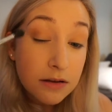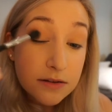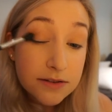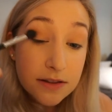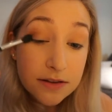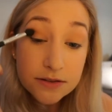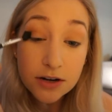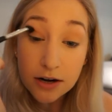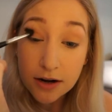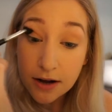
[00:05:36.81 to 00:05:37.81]
using this
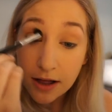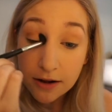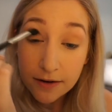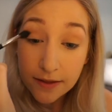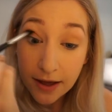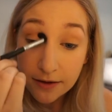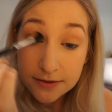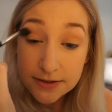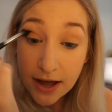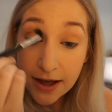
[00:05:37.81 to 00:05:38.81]
darker color on the
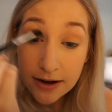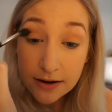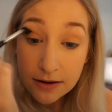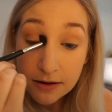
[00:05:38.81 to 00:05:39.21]
outside.